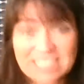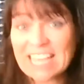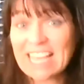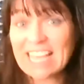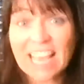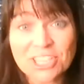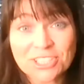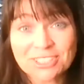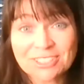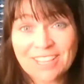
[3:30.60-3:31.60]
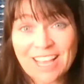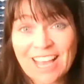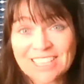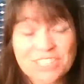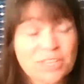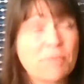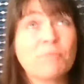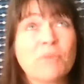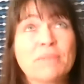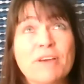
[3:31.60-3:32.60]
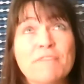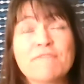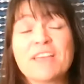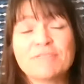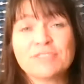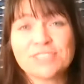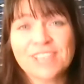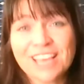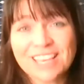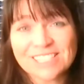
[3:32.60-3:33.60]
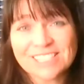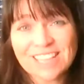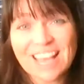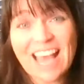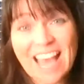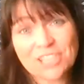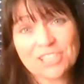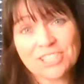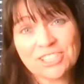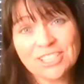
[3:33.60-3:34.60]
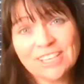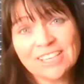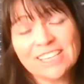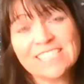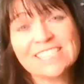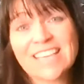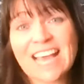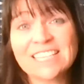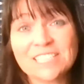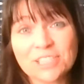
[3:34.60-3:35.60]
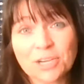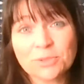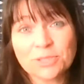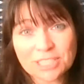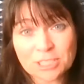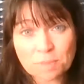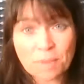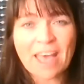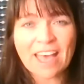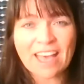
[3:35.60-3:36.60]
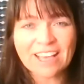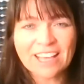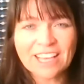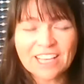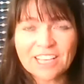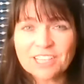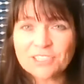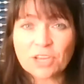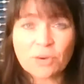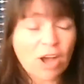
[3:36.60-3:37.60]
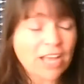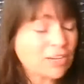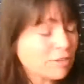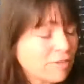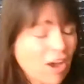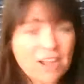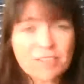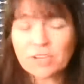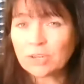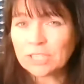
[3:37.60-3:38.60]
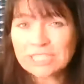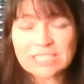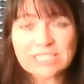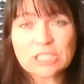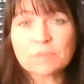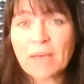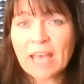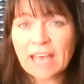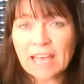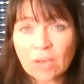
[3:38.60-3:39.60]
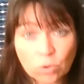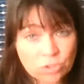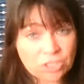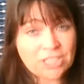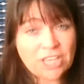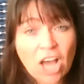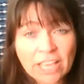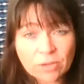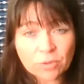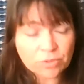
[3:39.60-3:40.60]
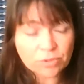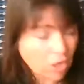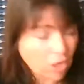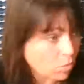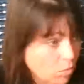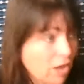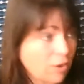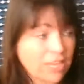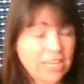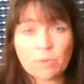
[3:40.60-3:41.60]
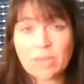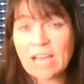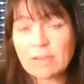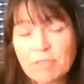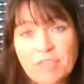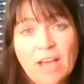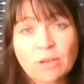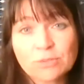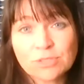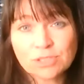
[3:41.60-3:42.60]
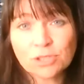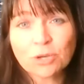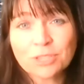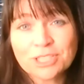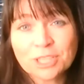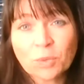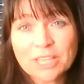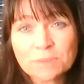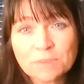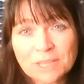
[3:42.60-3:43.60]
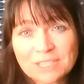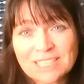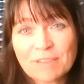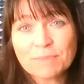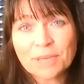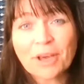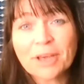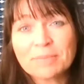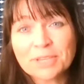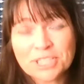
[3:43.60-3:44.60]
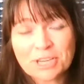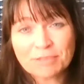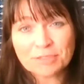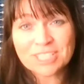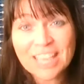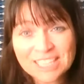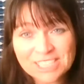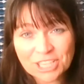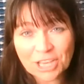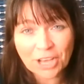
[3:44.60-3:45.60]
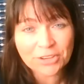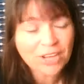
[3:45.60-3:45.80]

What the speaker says: action. And, one of my favorite sayings is that action is the antidote to despair. So I could have either gone into despair or denial that, oh, wow, here we have 1,000 toxic waste pits left behind by Chevron Texaco,